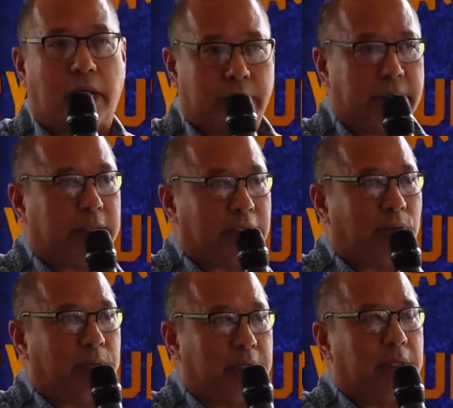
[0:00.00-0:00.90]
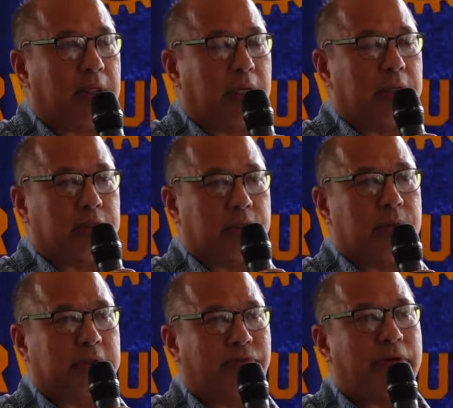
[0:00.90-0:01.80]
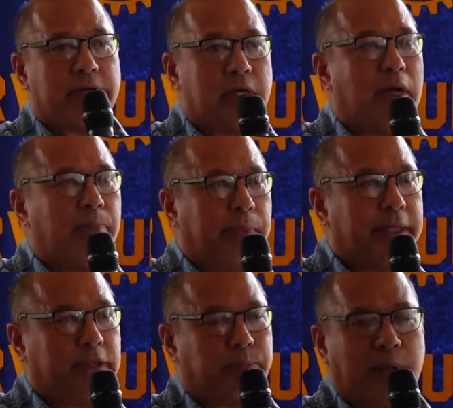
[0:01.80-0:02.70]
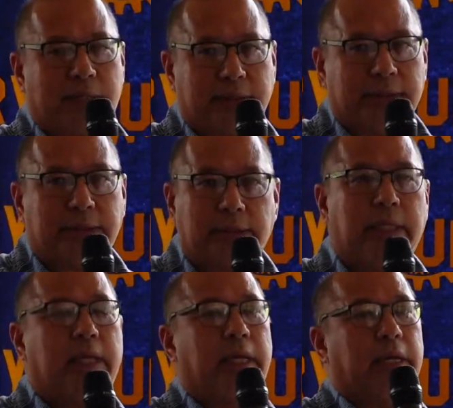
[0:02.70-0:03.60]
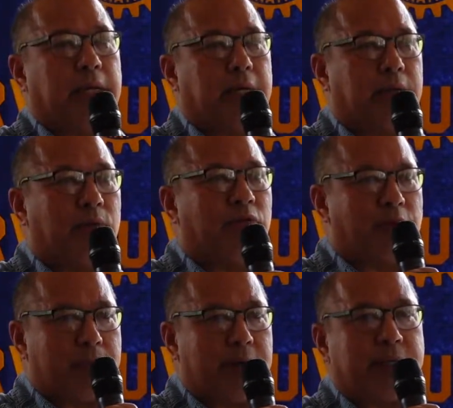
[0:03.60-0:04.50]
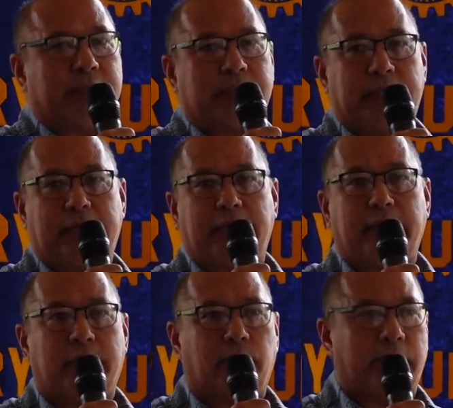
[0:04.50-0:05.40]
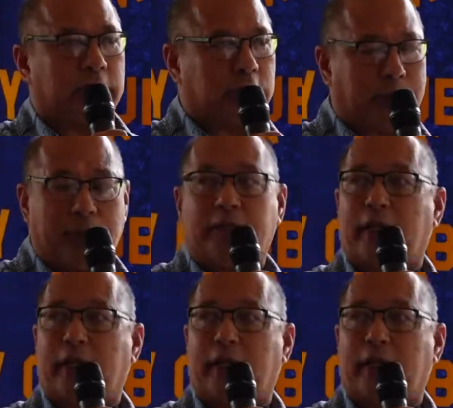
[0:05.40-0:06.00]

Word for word: I think that I want to uh, do. It's a very complex process, and I know with America today, with the spirit